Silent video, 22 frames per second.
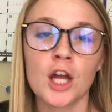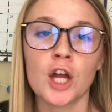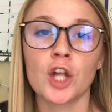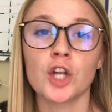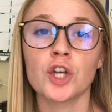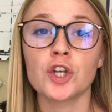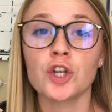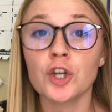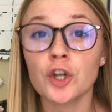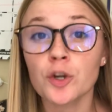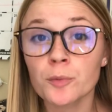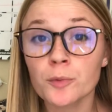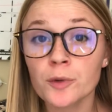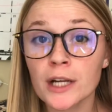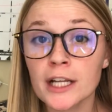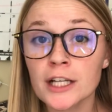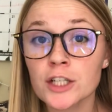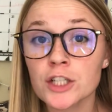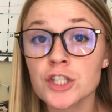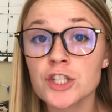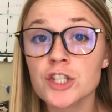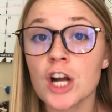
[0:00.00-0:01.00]

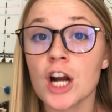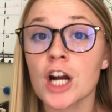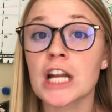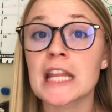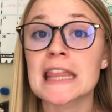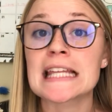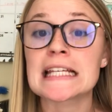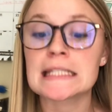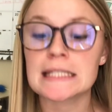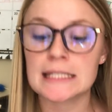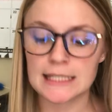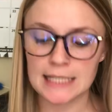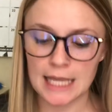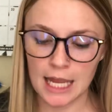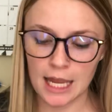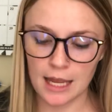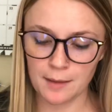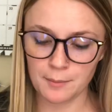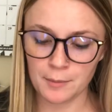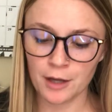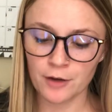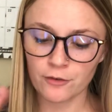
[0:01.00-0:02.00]
Numerators are the
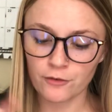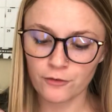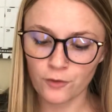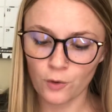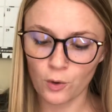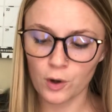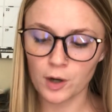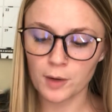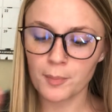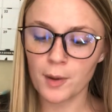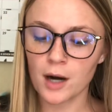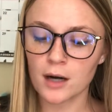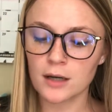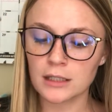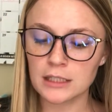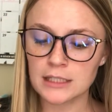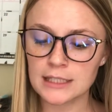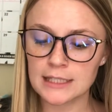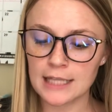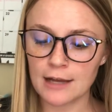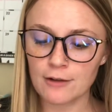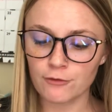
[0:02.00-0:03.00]
same, 4
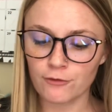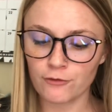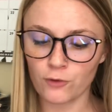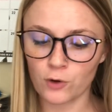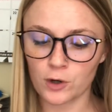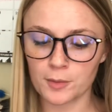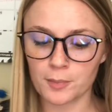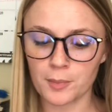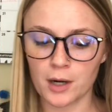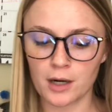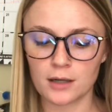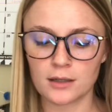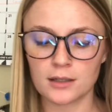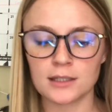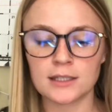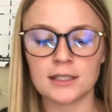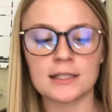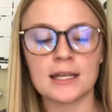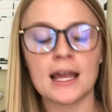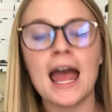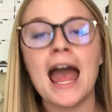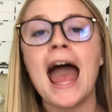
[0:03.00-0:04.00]
parts and 4
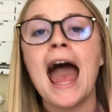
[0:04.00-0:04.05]
parts,